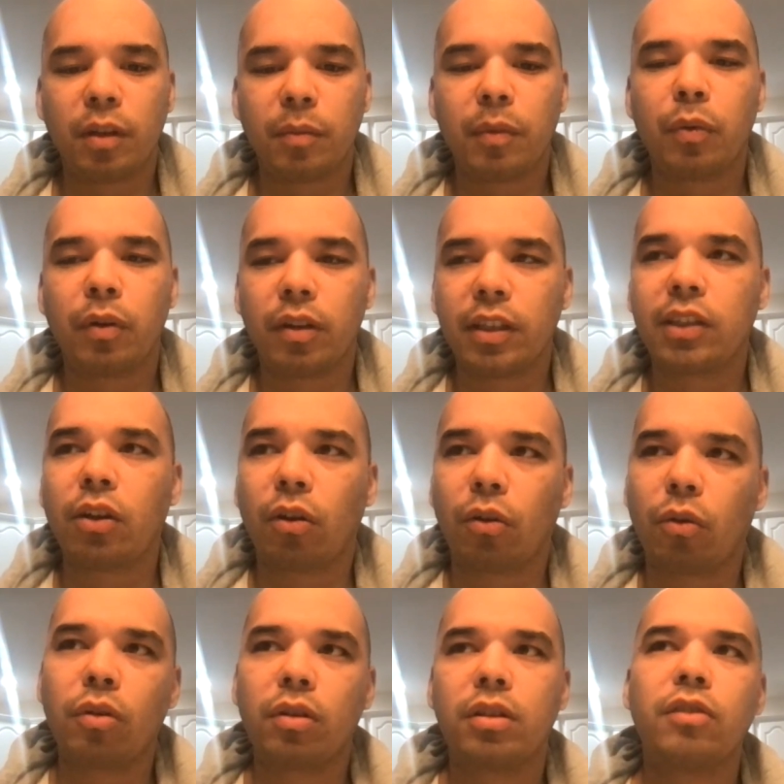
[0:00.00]
going to be one of these dark
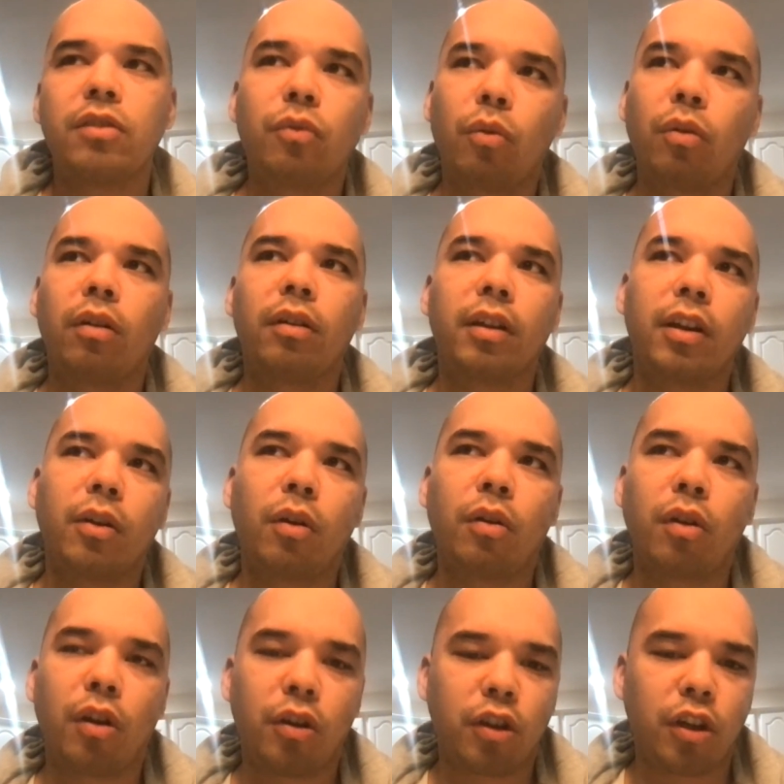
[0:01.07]
horses for
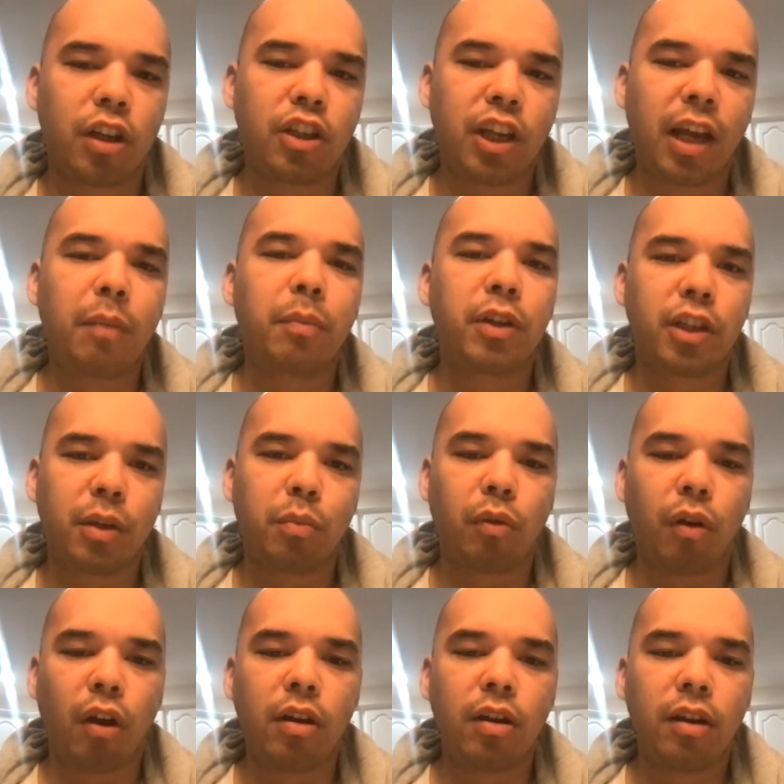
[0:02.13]
a championship
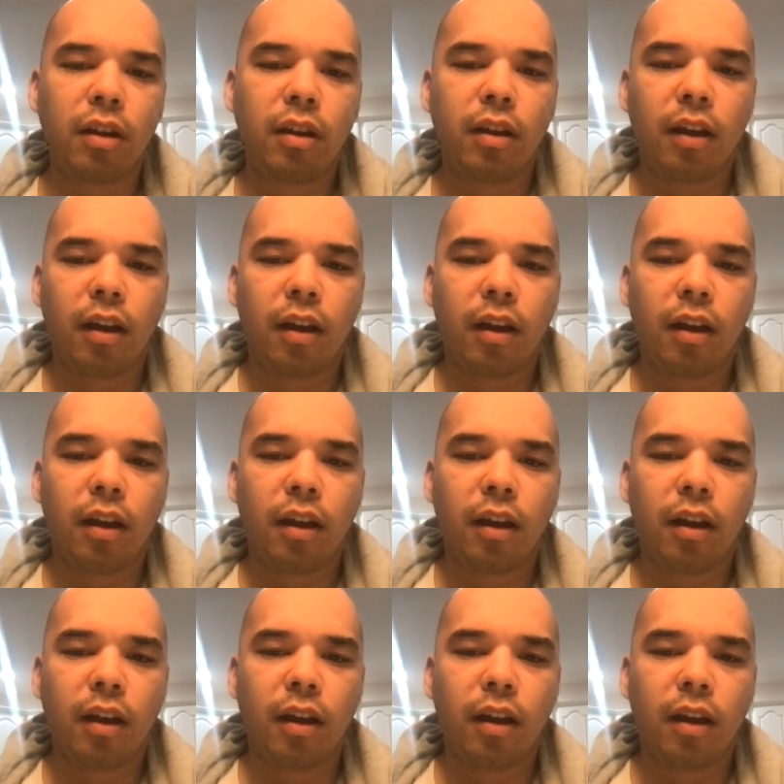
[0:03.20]
run.